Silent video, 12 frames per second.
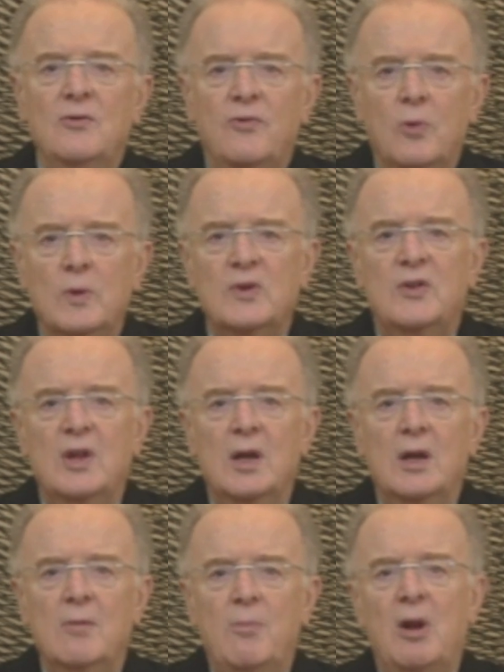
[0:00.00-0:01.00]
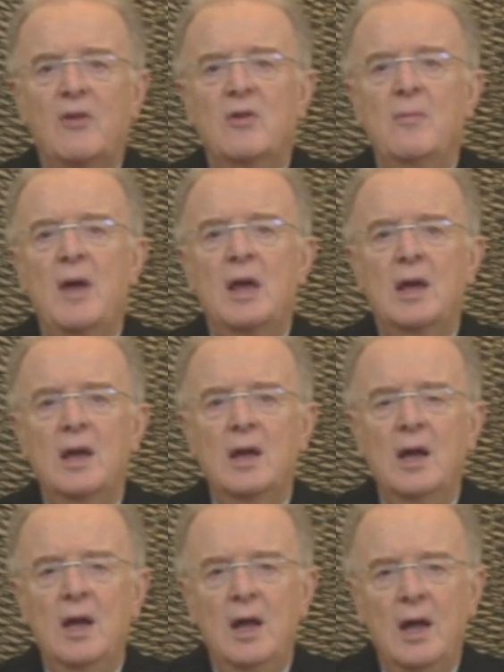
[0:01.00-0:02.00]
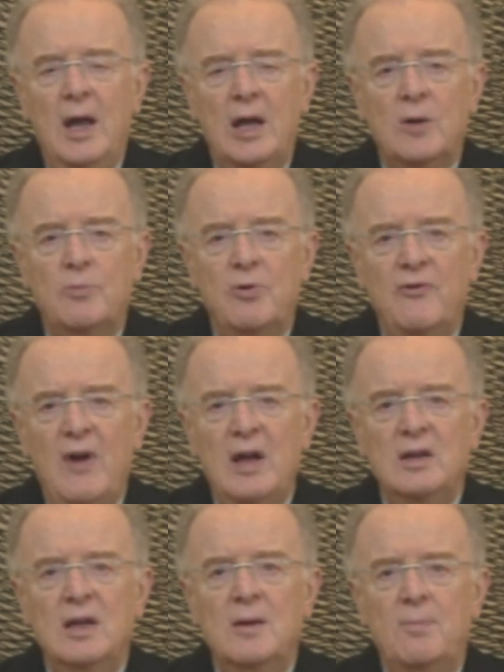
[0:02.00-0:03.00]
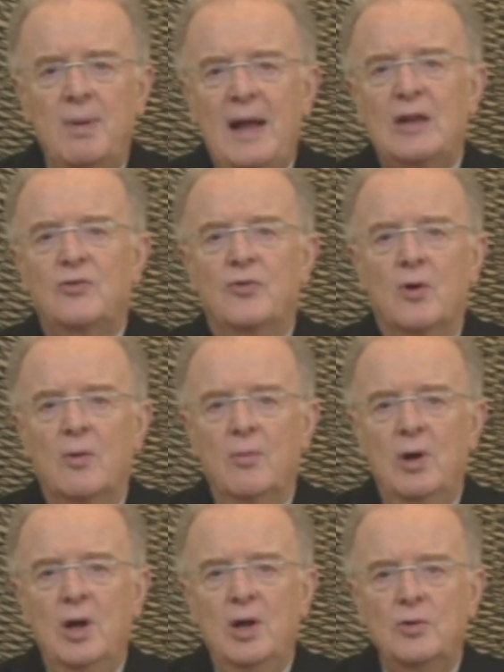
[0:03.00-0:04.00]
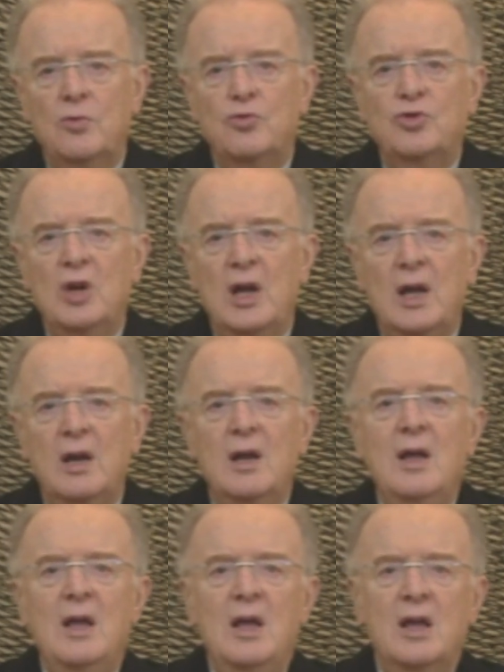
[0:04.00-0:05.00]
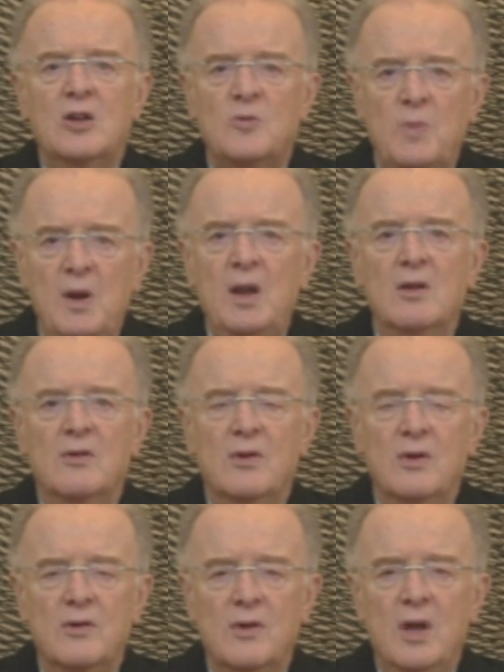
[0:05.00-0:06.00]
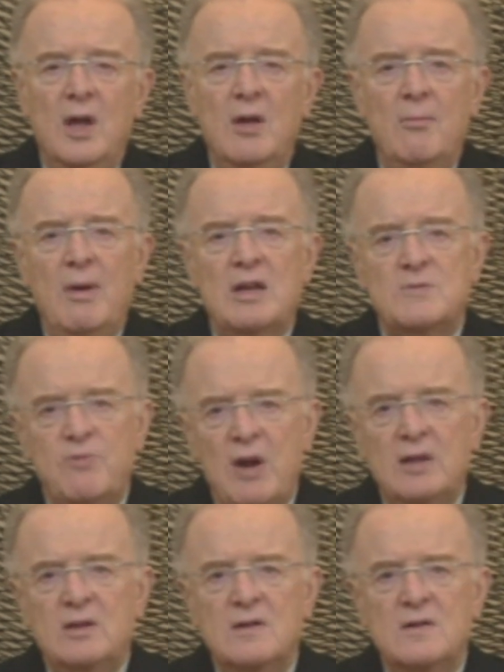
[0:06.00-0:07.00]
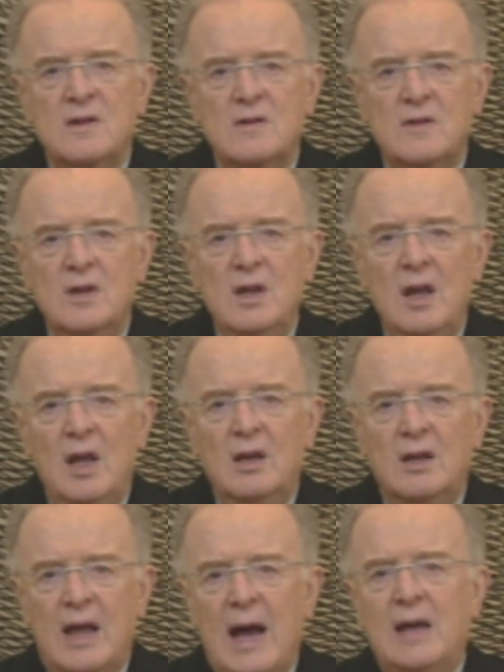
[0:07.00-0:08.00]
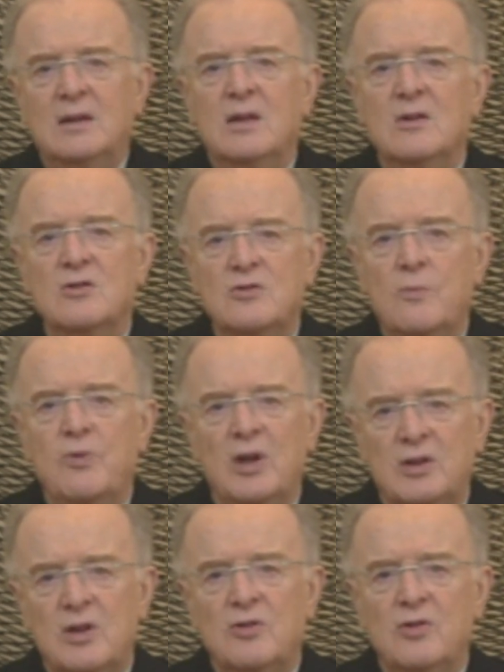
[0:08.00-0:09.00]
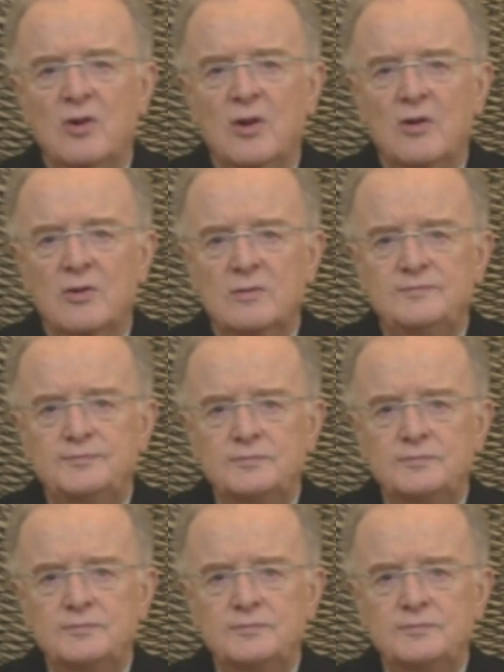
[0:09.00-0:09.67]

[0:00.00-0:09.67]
influencing policymaking and providing a platform to share experiences, best practices, and guidance to practitioners.